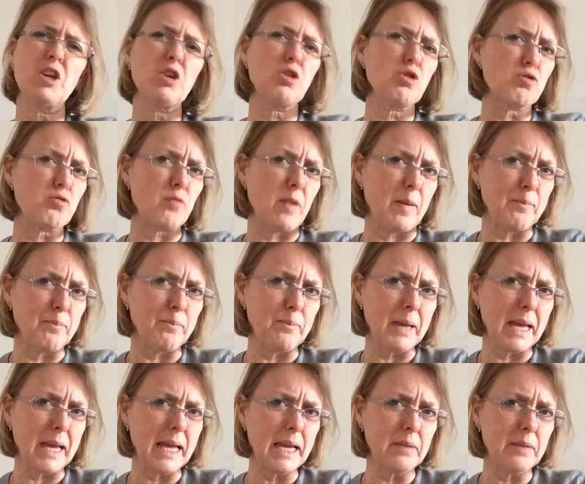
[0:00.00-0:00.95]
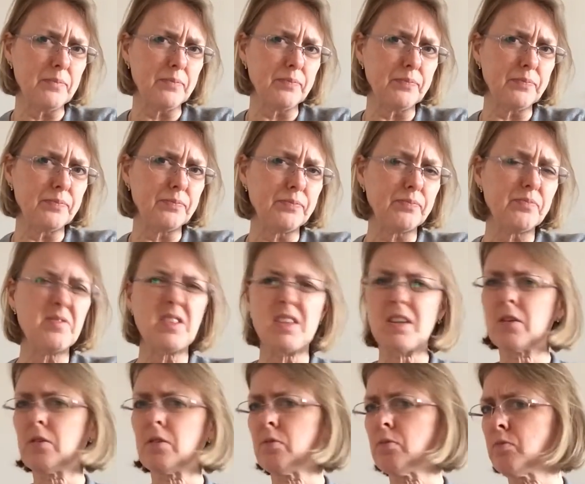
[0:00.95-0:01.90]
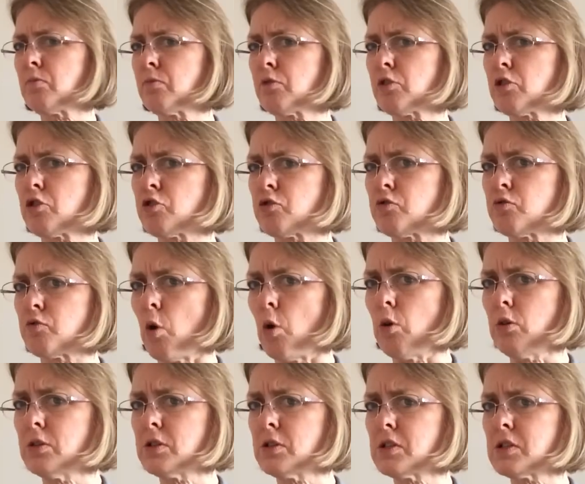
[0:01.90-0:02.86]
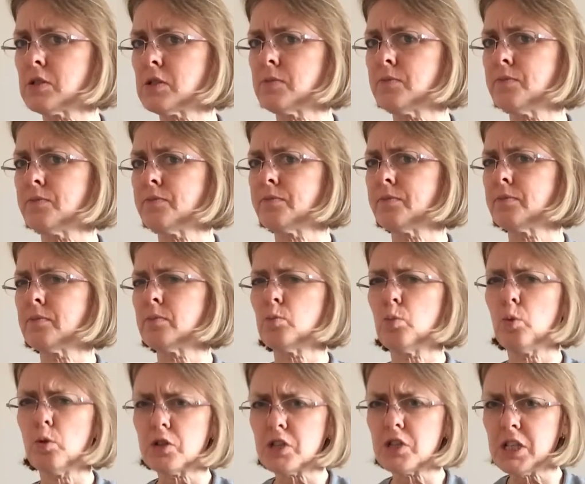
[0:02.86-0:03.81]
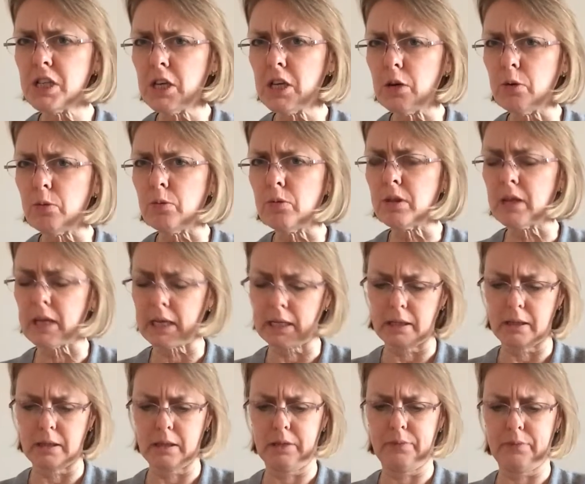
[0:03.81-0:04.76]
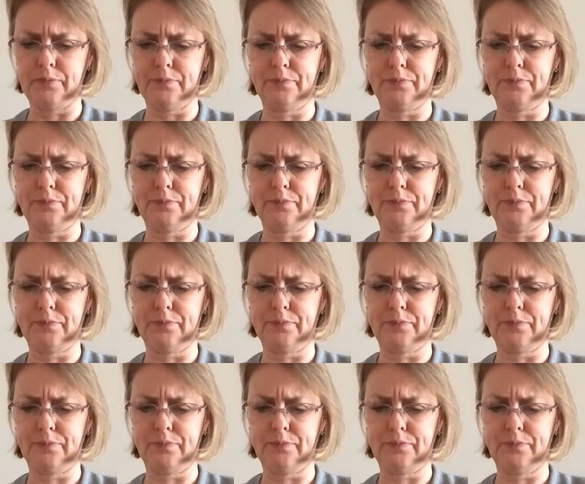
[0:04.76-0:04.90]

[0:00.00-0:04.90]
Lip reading: Grumpy? Cross? What do you think?